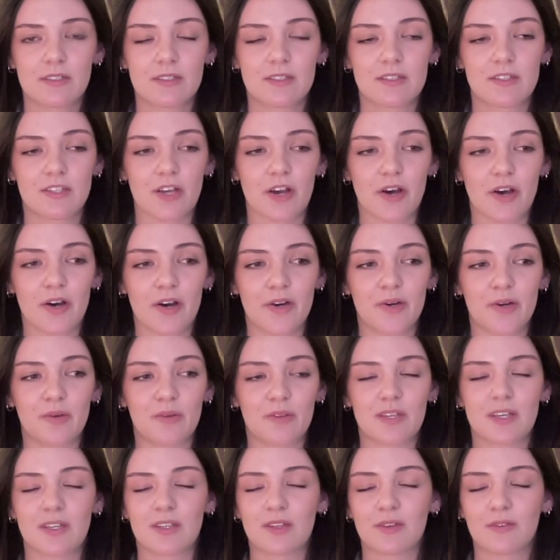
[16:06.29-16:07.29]
So
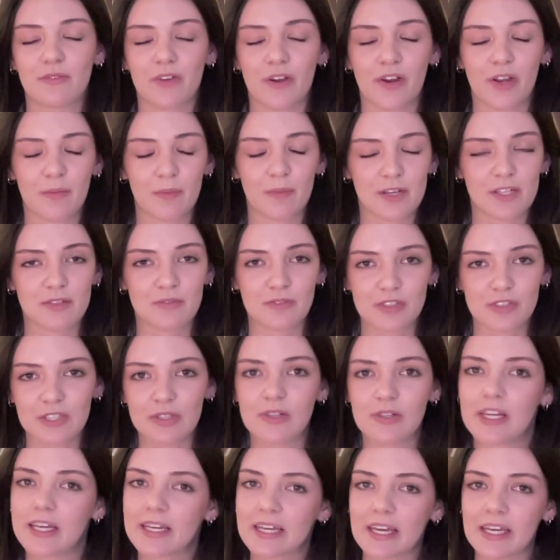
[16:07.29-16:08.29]
thank you very much for
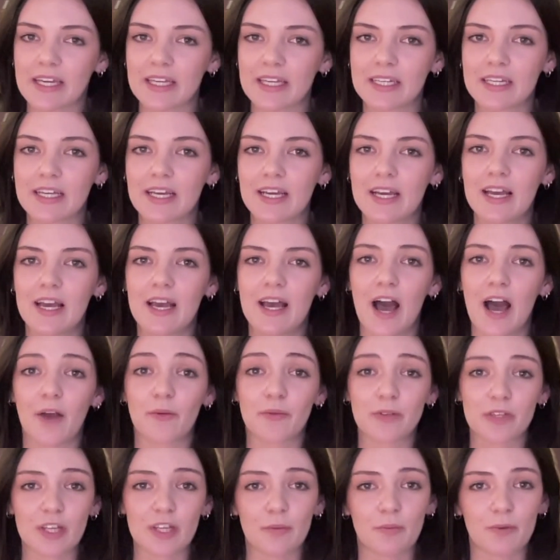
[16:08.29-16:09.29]
tuning in. I
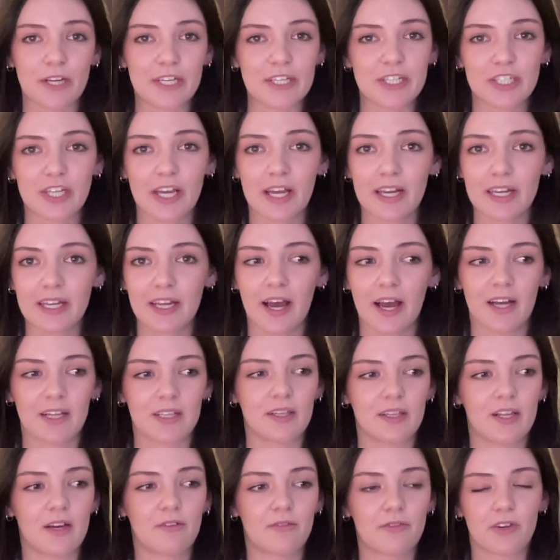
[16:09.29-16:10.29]
really appreciate it. I
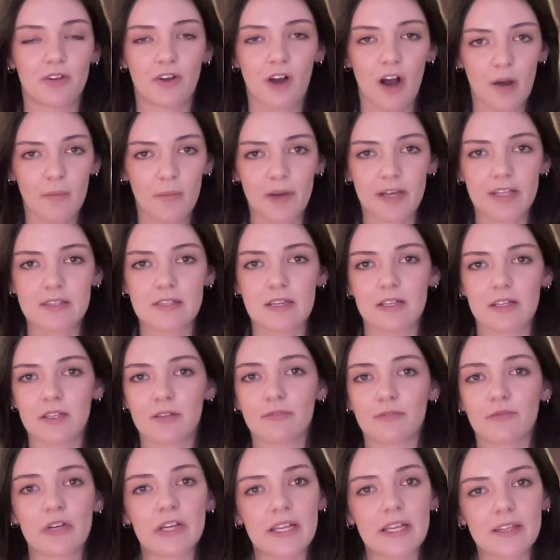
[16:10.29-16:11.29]
love the comments. I
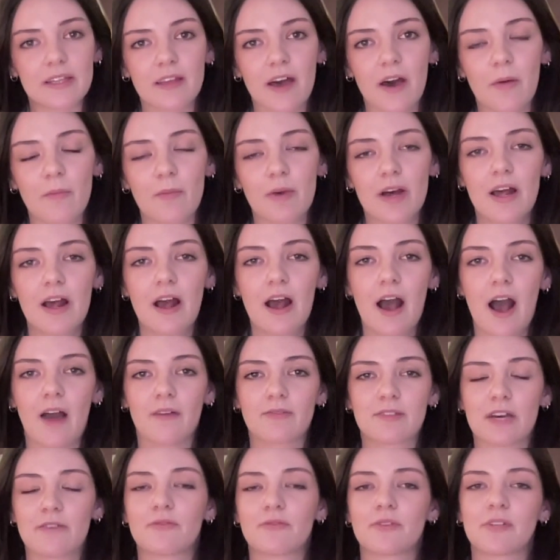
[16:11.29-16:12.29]
love reading them.
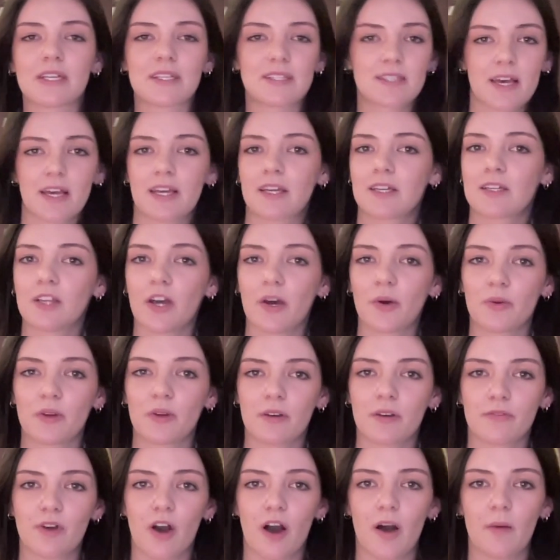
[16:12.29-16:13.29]
I've definitely taken note
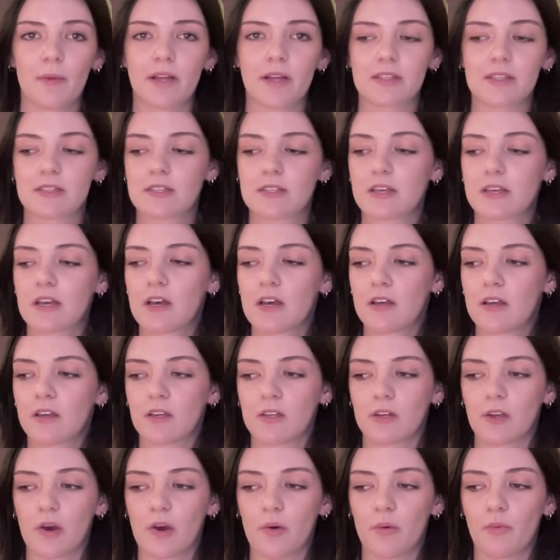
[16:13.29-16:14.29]
of comments,
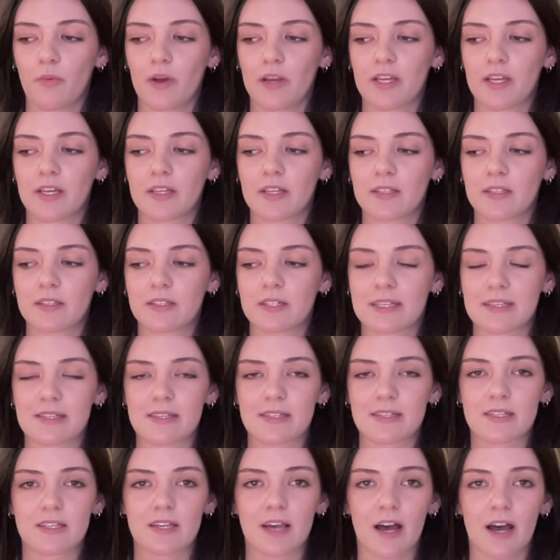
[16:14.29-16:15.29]
wanting to
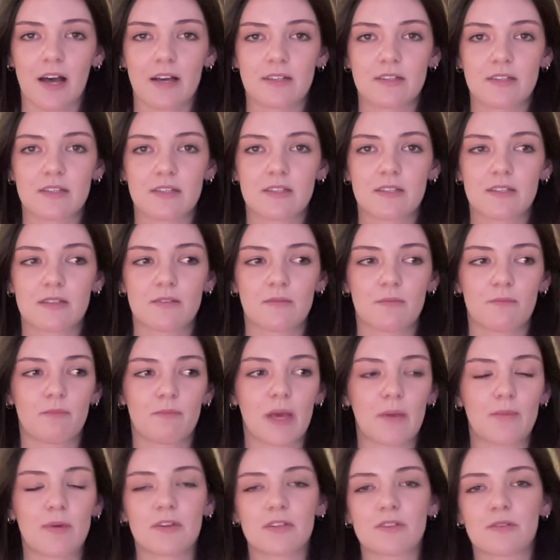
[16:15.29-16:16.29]
discuss
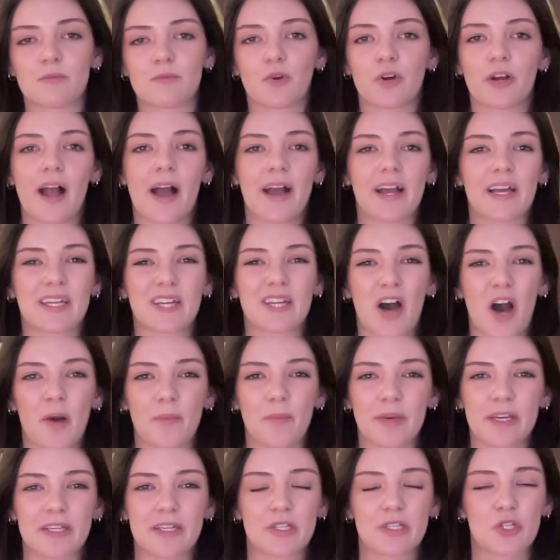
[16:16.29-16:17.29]
maybe some more
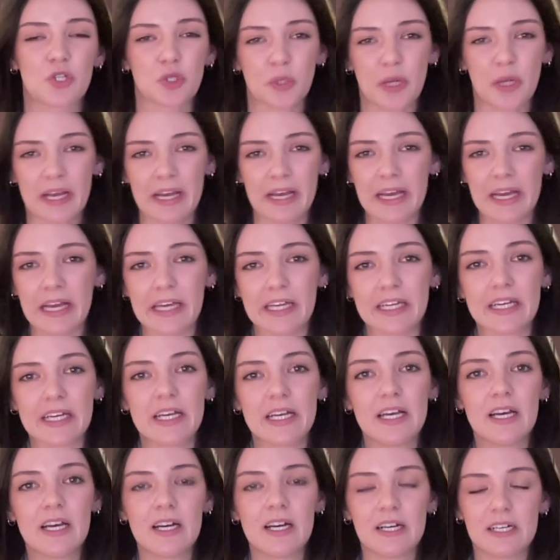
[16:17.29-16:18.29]
economic, trade,
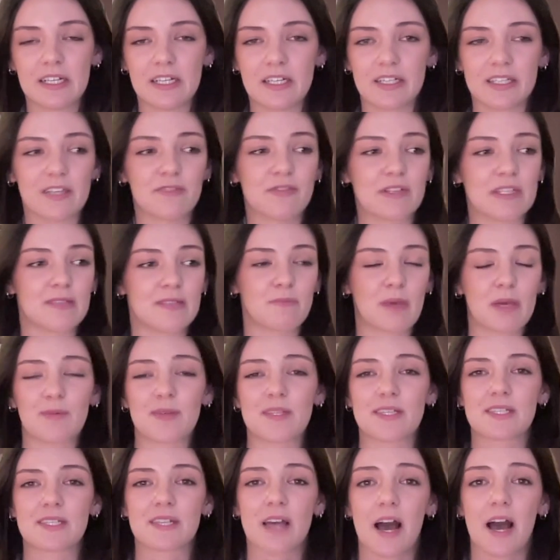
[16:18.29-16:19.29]
even maybe
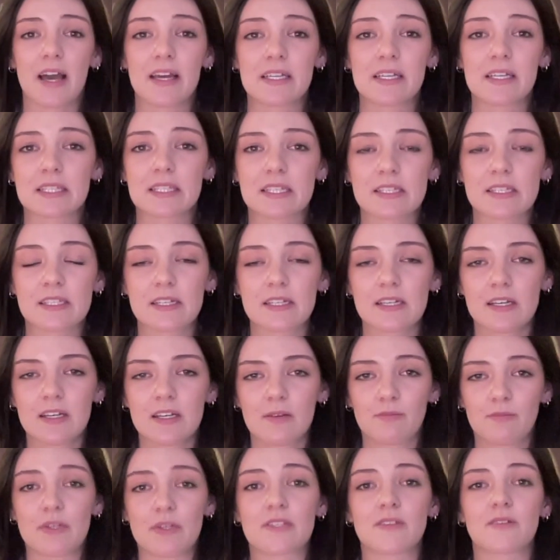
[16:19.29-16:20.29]
science,
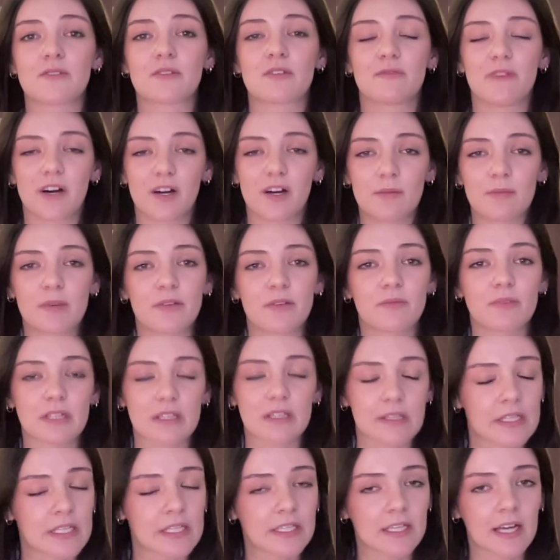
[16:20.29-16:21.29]
business development
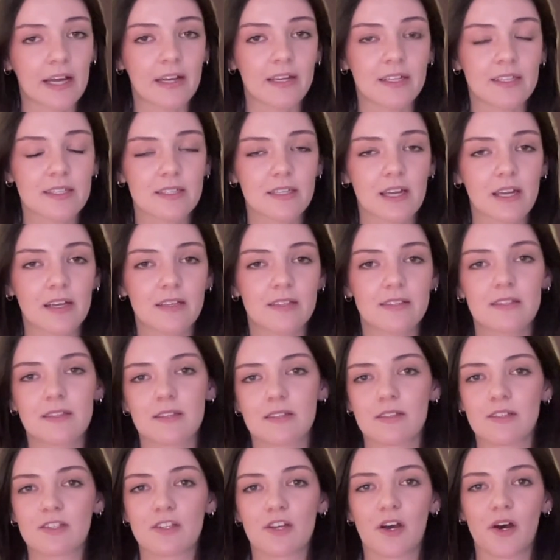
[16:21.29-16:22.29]
within the United States.
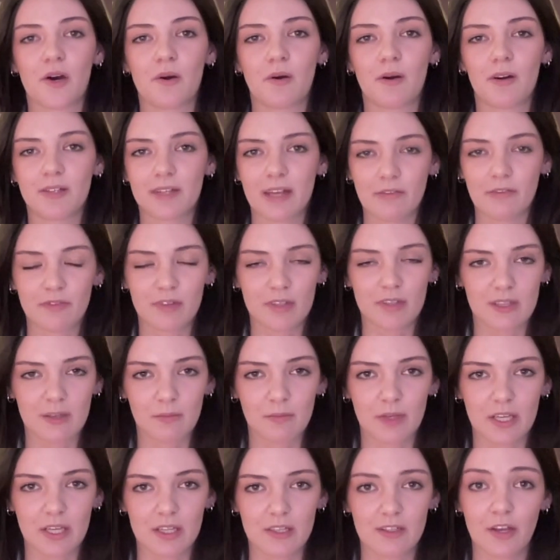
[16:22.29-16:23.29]
And so I'll definitely
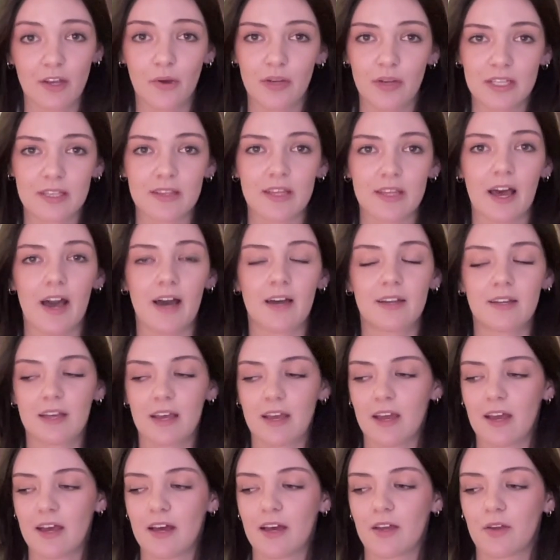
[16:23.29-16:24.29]
be noting that
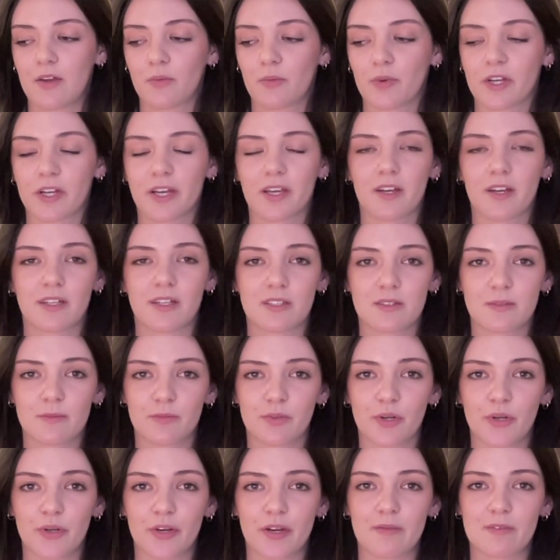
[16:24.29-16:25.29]
and working on some
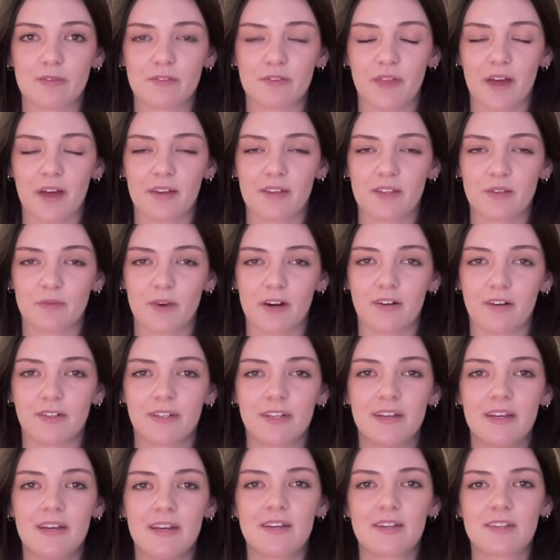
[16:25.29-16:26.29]
programs for that as
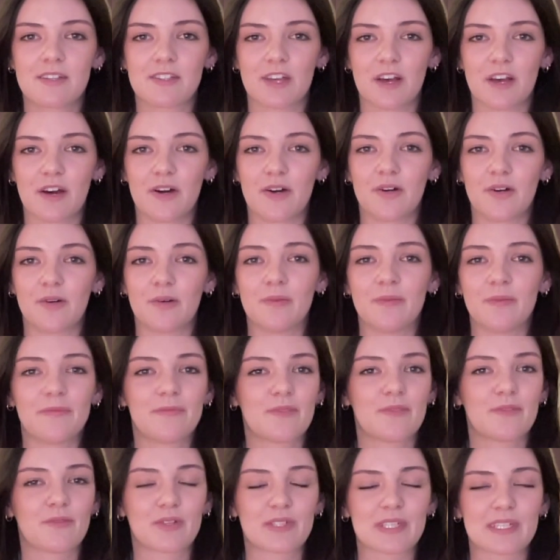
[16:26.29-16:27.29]
well. So
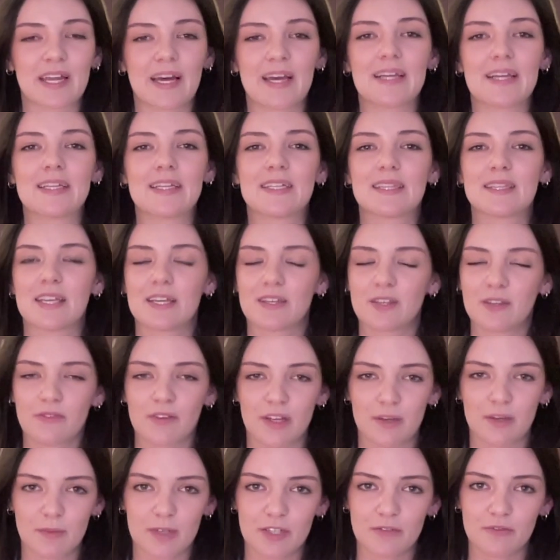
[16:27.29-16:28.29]
for tonight, thank you
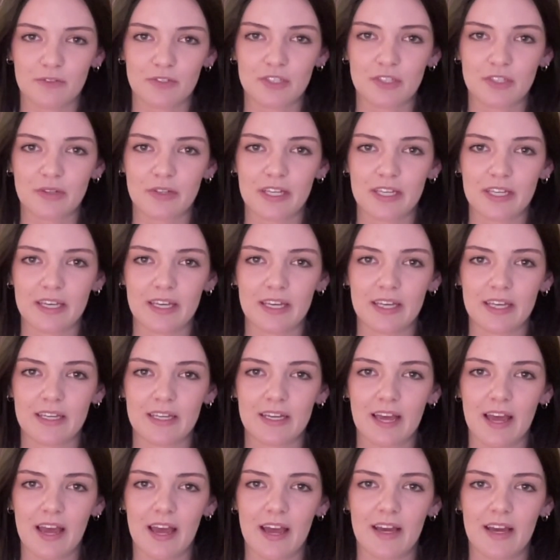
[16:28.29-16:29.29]
very much for tuning
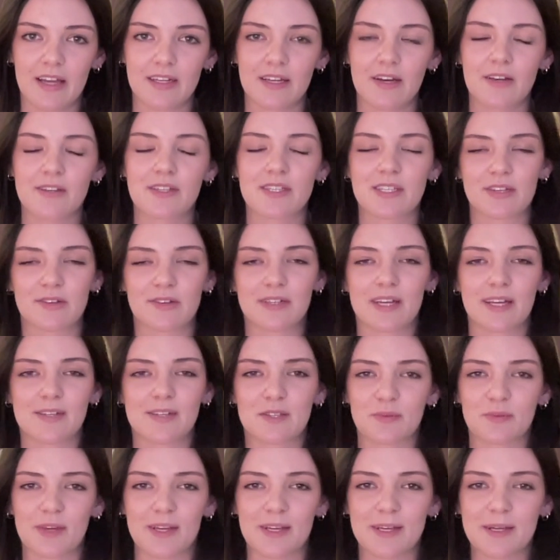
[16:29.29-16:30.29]
in, and I'll see you
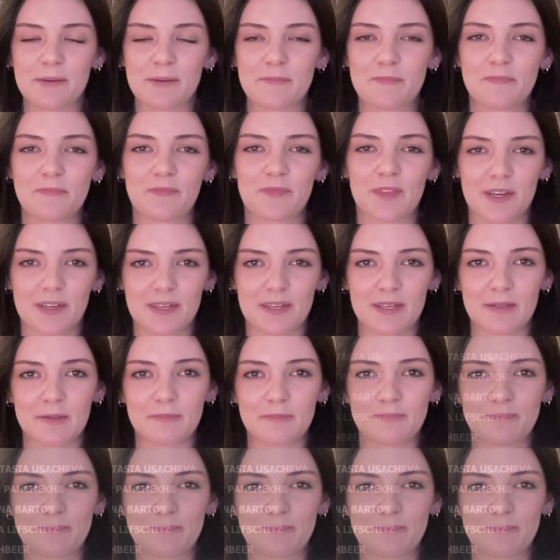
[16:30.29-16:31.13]
next week. Thank you.